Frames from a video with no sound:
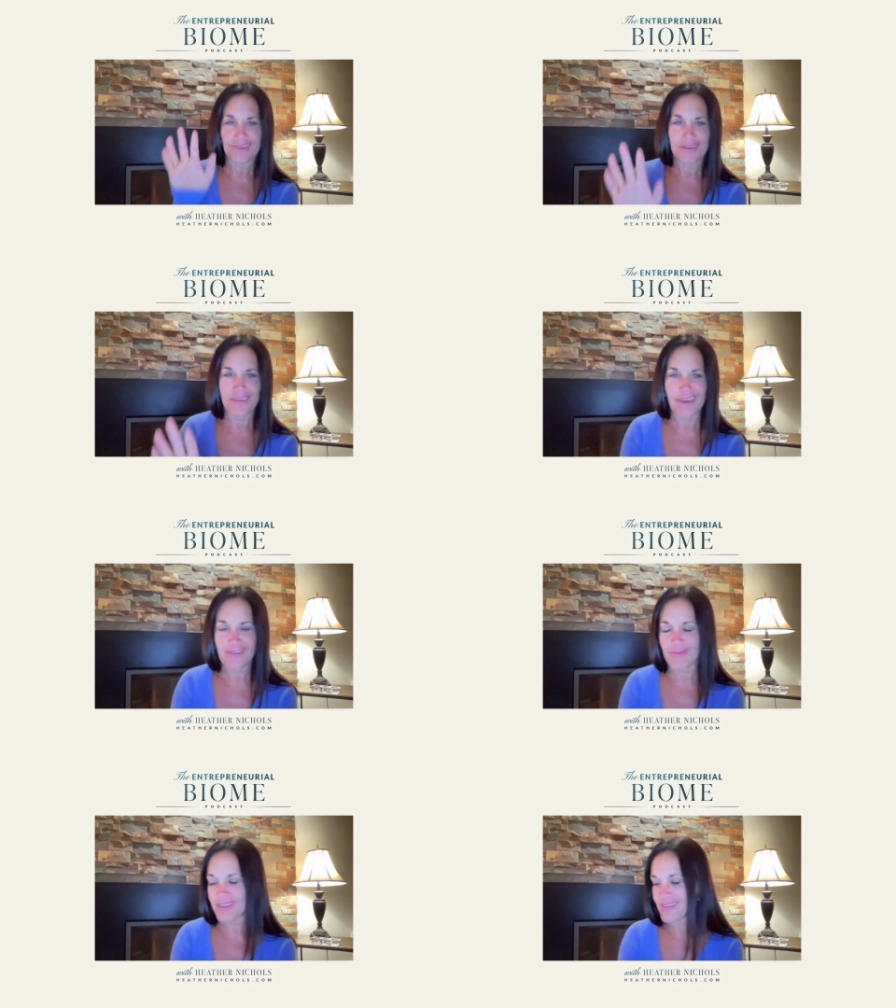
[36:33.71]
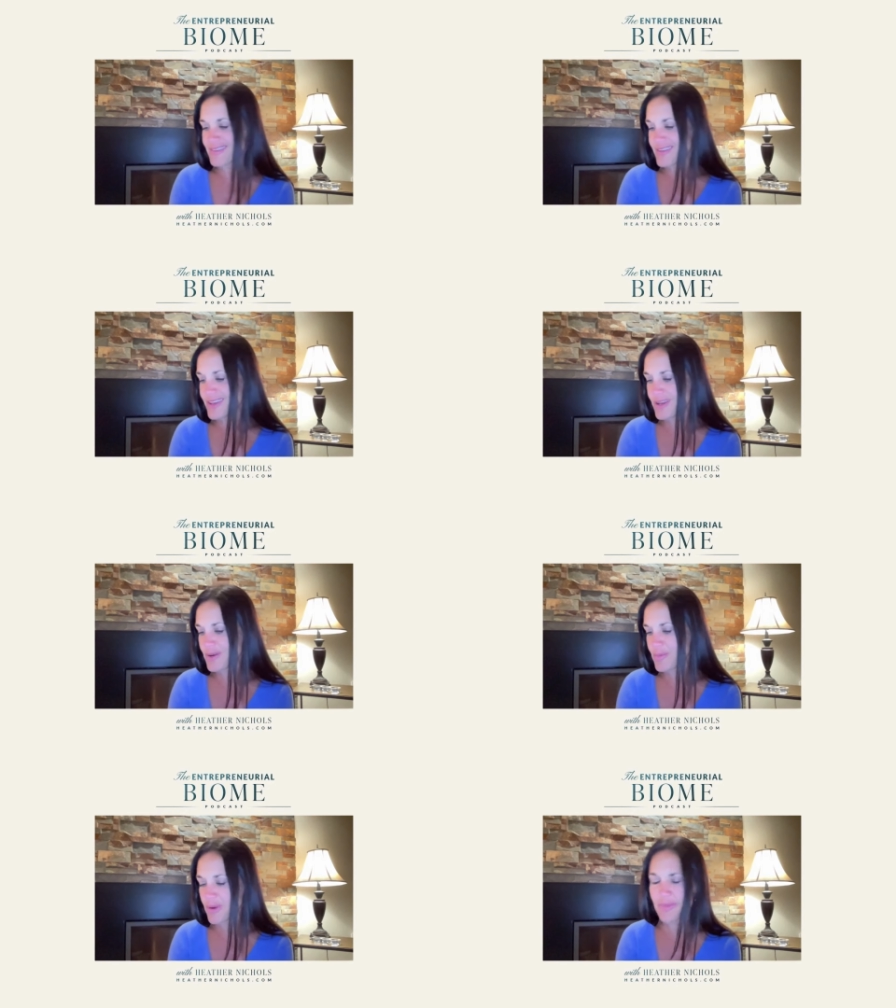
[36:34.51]
all the X-Men
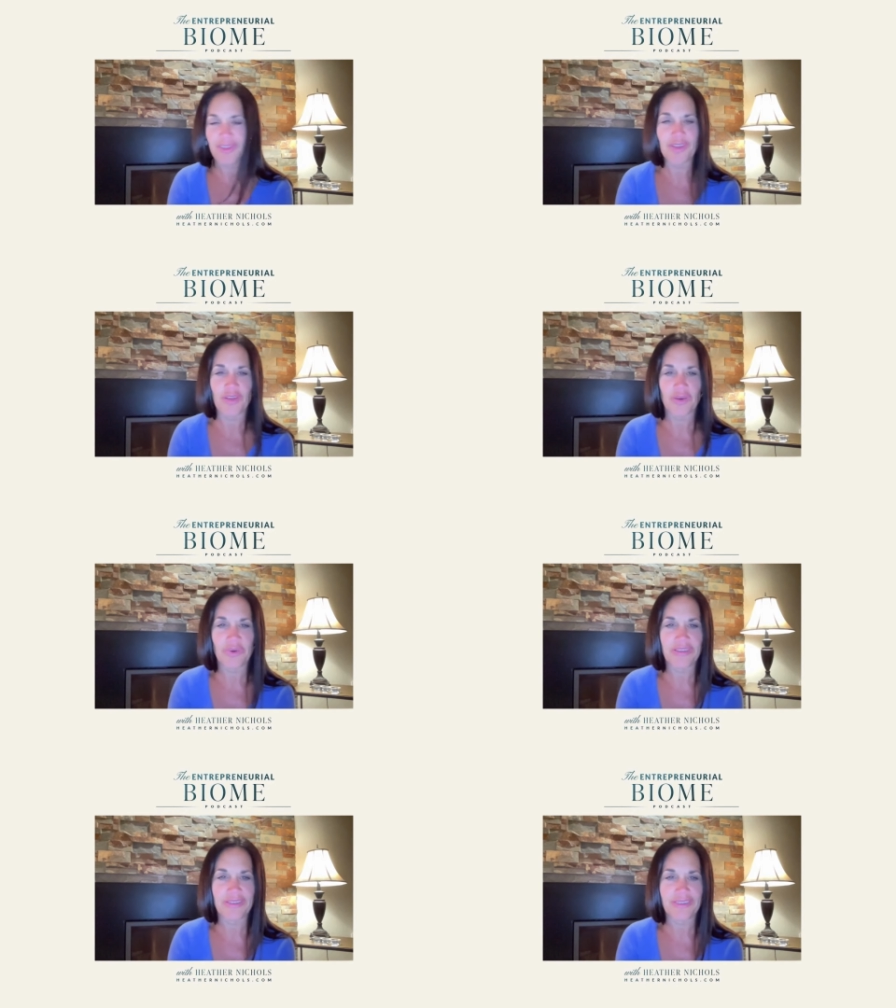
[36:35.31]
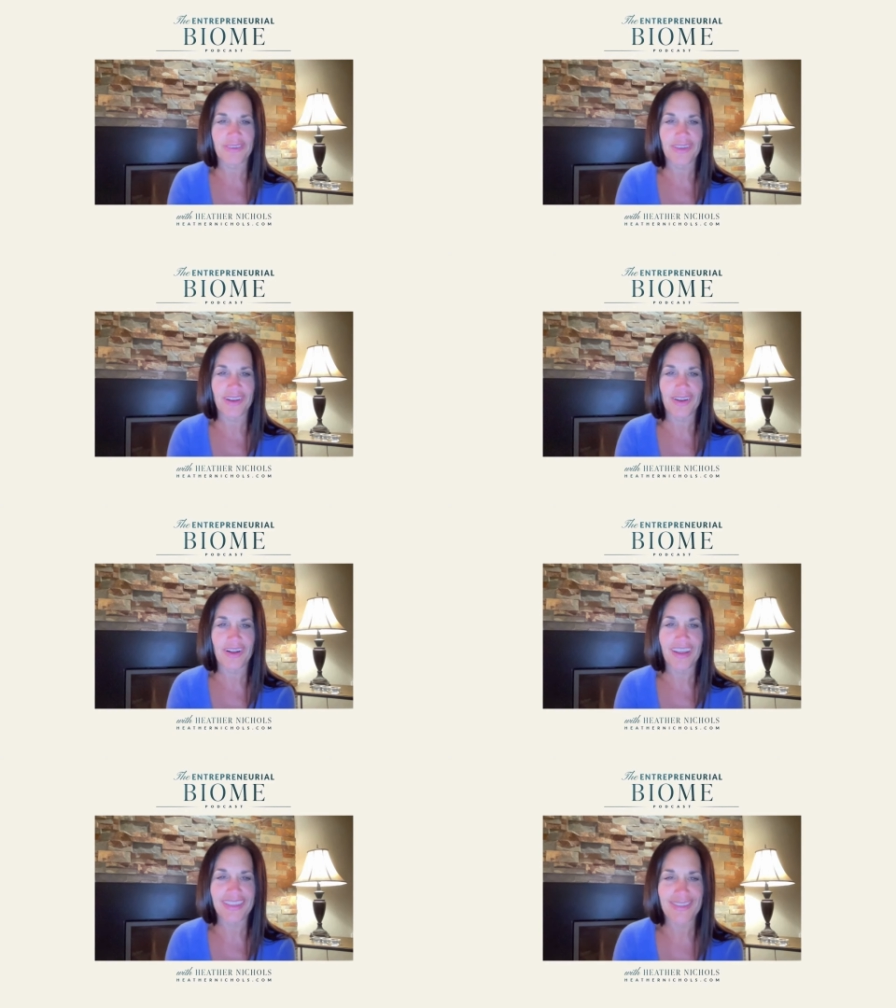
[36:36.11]
listening, probably the only ones still
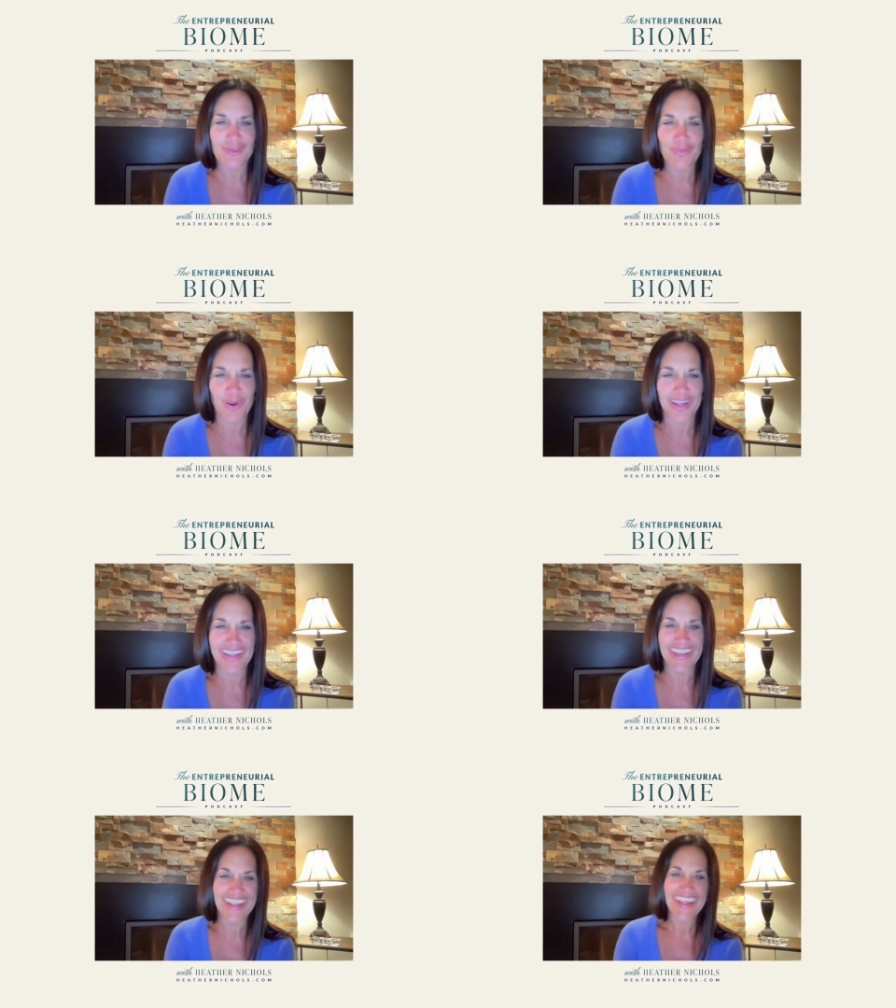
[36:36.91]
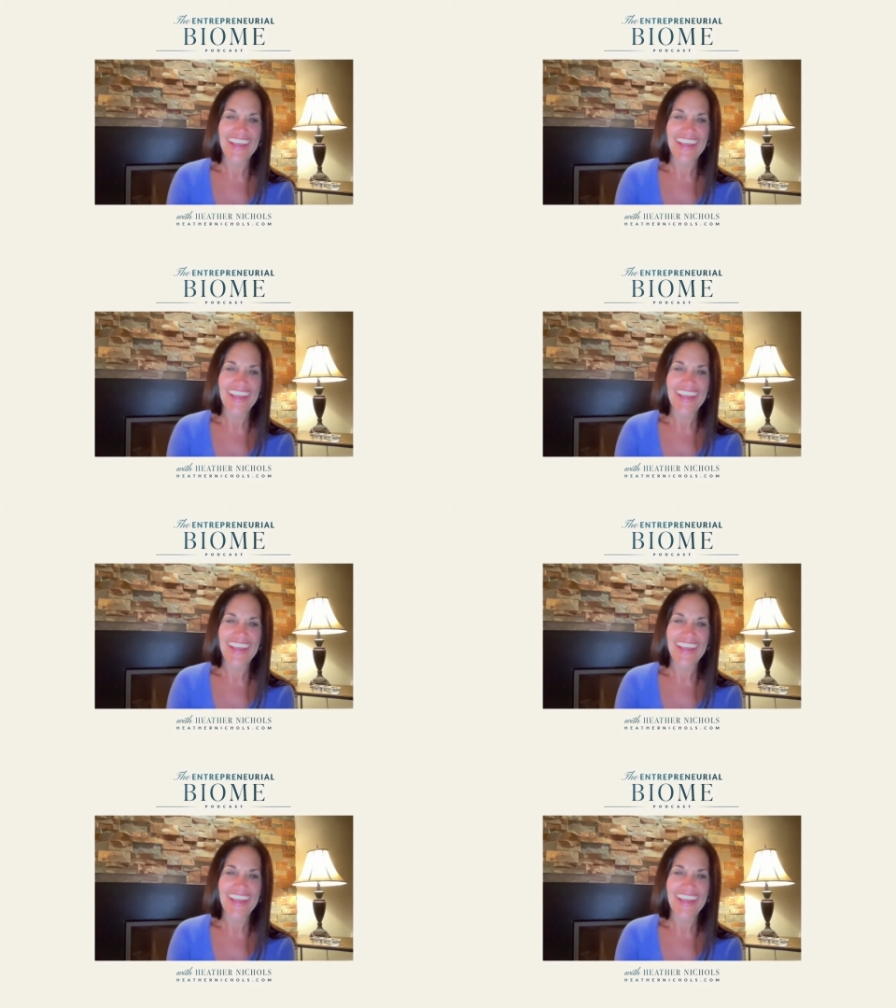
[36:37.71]
here at this point.